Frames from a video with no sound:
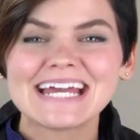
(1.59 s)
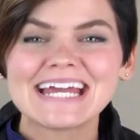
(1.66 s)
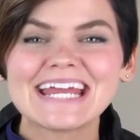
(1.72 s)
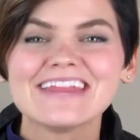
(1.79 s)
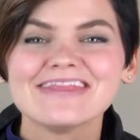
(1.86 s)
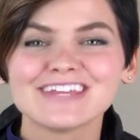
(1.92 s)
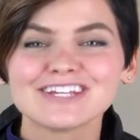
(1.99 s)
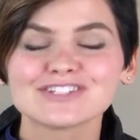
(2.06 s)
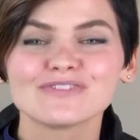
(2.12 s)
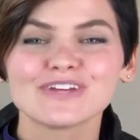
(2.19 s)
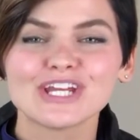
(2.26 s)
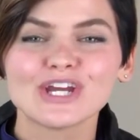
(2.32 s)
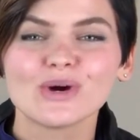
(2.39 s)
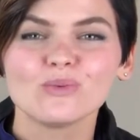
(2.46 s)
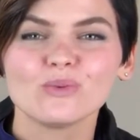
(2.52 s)
In this
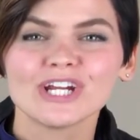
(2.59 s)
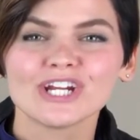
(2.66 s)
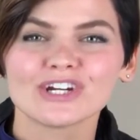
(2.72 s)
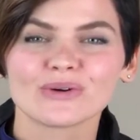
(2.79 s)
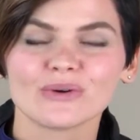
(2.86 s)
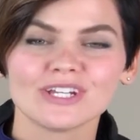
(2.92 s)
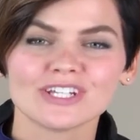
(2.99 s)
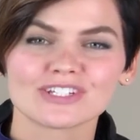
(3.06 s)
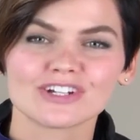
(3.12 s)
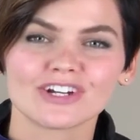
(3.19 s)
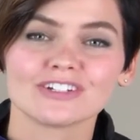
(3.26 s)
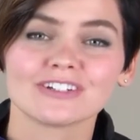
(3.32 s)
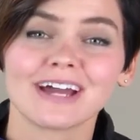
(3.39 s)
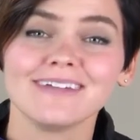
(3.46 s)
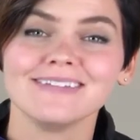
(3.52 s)
video, we are going to
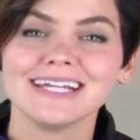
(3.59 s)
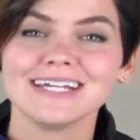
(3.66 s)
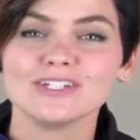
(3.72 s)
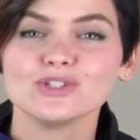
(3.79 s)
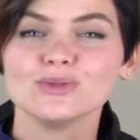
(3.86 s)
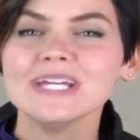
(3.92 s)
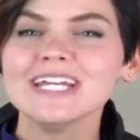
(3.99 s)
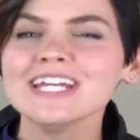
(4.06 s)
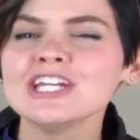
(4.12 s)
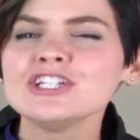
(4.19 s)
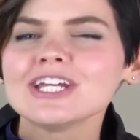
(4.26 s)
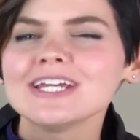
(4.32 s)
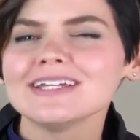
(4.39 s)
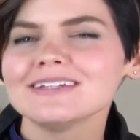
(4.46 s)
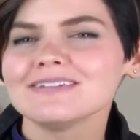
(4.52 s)
start diving into
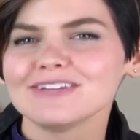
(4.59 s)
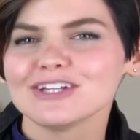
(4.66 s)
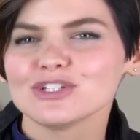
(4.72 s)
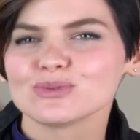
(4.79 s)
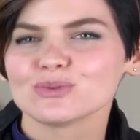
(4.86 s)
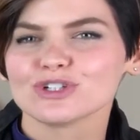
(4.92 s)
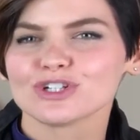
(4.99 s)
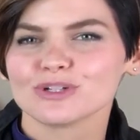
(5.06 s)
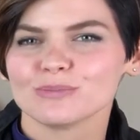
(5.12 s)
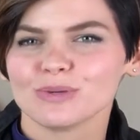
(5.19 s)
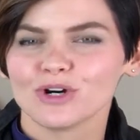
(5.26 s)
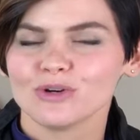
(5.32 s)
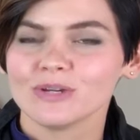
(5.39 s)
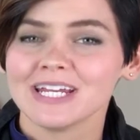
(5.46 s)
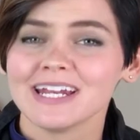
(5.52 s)
each individual
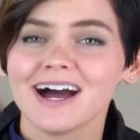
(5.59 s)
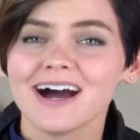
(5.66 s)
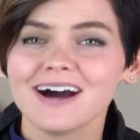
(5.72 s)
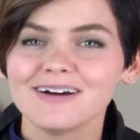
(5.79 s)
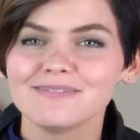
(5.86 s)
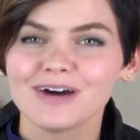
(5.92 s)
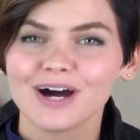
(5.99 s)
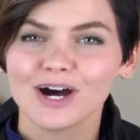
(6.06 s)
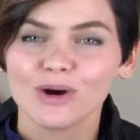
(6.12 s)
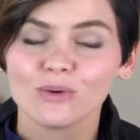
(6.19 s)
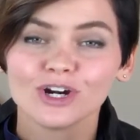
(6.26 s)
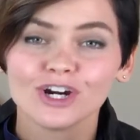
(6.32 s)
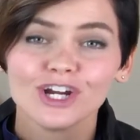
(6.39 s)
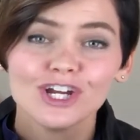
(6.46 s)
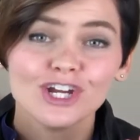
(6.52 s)
component of
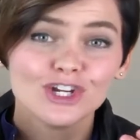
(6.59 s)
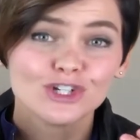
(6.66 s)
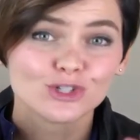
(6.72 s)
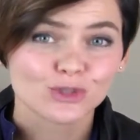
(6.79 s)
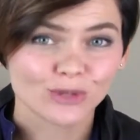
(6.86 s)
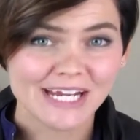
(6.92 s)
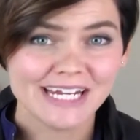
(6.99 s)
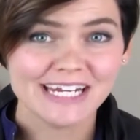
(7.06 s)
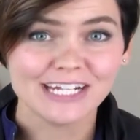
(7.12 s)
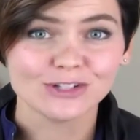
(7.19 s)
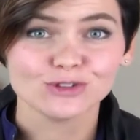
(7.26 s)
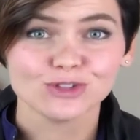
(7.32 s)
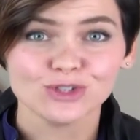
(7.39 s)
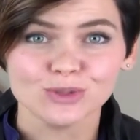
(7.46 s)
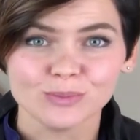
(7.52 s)
our
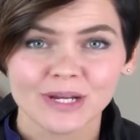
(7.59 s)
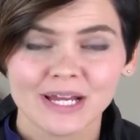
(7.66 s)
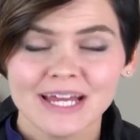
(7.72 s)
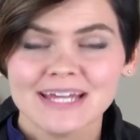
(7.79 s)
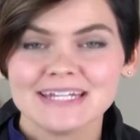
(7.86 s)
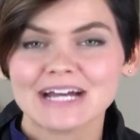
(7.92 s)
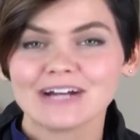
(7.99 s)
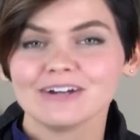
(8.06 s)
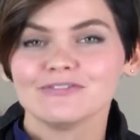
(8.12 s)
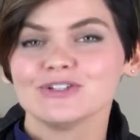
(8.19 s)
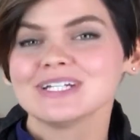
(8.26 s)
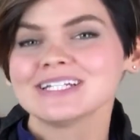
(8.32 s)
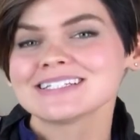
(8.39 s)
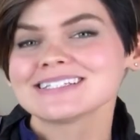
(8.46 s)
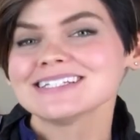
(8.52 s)
training loop. Now, if you
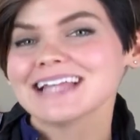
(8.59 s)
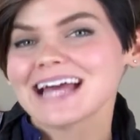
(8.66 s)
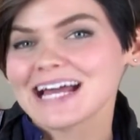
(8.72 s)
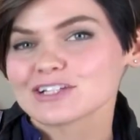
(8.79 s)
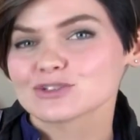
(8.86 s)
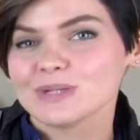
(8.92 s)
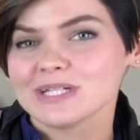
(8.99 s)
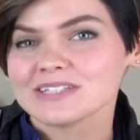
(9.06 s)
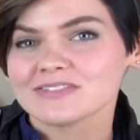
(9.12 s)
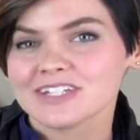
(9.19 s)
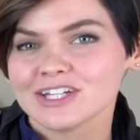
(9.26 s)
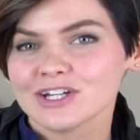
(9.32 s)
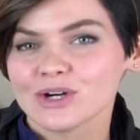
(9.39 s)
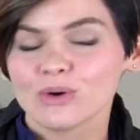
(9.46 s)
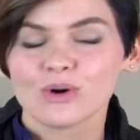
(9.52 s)
didn't see last week's
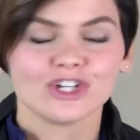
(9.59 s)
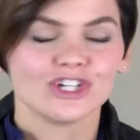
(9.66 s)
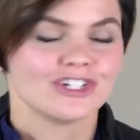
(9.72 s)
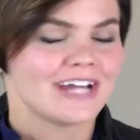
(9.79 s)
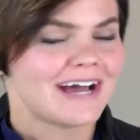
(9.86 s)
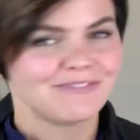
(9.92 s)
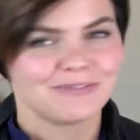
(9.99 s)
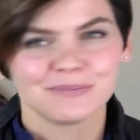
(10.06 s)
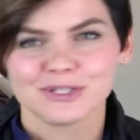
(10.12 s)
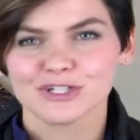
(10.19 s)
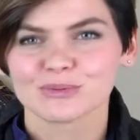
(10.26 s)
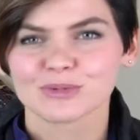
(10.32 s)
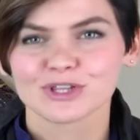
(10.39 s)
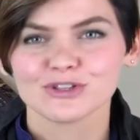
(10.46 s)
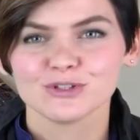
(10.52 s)
video or you're not
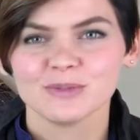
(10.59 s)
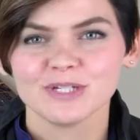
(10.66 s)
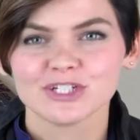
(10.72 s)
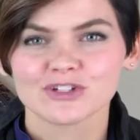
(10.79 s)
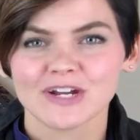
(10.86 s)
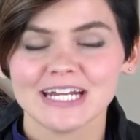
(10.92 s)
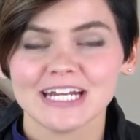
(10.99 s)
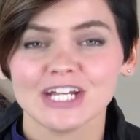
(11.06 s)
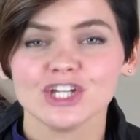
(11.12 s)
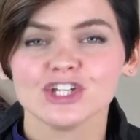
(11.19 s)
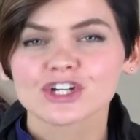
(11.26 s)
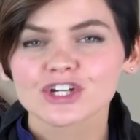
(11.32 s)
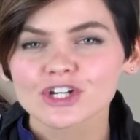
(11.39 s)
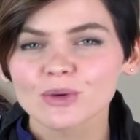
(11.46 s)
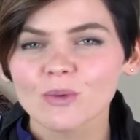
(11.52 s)
familiar with loopy training,
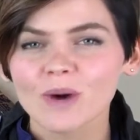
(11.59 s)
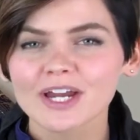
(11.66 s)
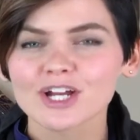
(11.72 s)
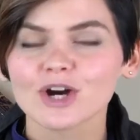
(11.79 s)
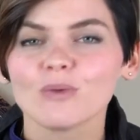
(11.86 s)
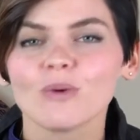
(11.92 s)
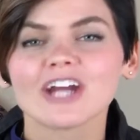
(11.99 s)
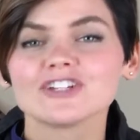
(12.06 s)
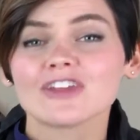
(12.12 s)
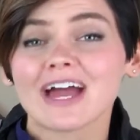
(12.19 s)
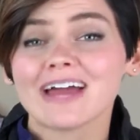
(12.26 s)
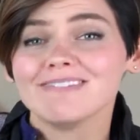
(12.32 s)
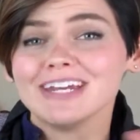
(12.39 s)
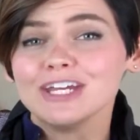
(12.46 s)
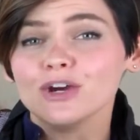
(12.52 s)
you're gonna wanna go watch
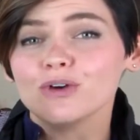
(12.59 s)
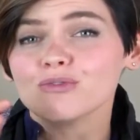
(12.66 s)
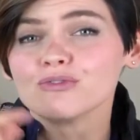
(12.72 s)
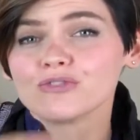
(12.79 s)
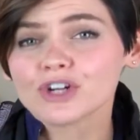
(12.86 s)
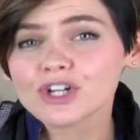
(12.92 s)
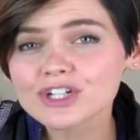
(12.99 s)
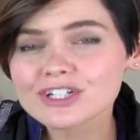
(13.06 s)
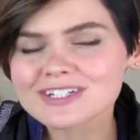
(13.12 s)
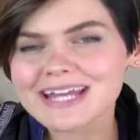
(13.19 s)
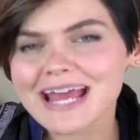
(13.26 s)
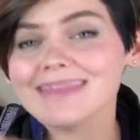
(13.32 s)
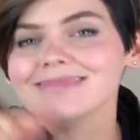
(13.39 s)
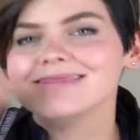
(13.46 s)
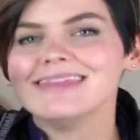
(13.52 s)
that video first
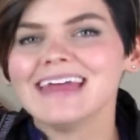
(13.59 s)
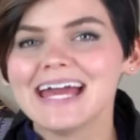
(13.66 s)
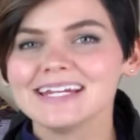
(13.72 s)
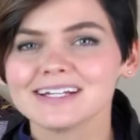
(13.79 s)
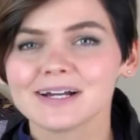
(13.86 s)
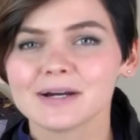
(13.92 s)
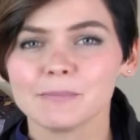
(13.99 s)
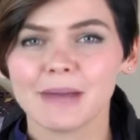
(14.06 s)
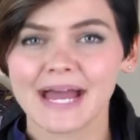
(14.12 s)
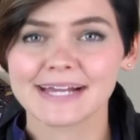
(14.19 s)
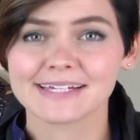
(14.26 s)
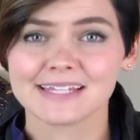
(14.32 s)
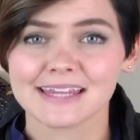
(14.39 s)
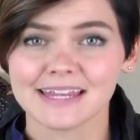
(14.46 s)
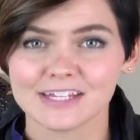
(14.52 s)
and then come back
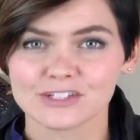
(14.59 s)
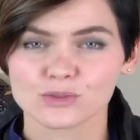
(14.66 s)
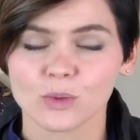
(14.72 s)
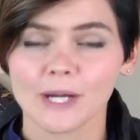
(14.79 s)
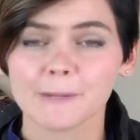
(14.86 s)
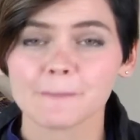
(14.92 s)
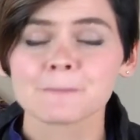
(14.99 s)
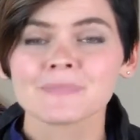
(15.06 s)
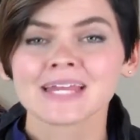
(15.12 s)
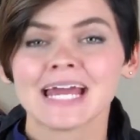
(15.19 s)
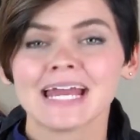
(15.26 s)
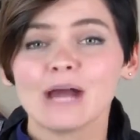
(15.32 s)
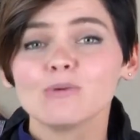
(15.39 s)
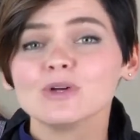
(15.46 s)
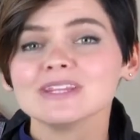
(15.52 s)
to this one. And
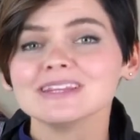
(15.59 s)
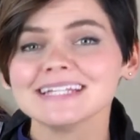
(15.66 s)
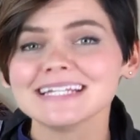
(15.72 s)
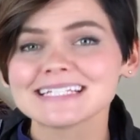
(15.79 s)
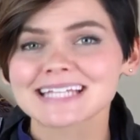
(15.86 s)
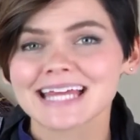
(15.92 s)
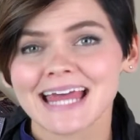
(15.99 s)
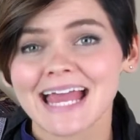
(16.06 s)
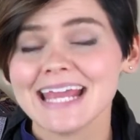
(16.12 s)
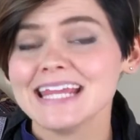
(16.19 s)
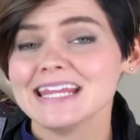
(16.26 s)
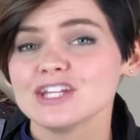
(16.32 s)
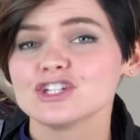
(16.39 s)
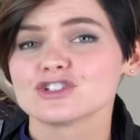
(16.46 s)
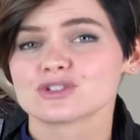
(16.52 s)
I will link to that
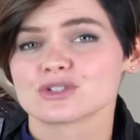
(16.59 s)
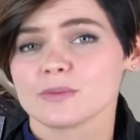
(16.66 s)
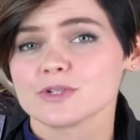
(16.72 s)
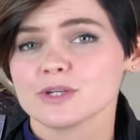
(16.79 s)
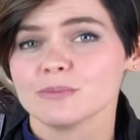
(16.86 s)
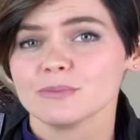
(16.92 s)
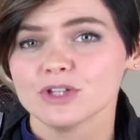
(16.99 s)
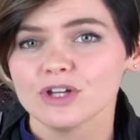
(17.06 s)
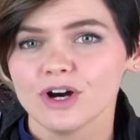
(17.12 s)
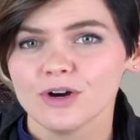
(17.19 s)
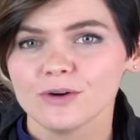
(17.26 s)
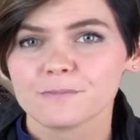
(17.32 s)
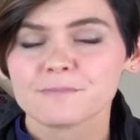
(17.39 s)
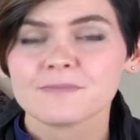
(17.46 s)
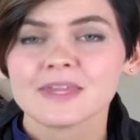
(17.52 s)
in the description below.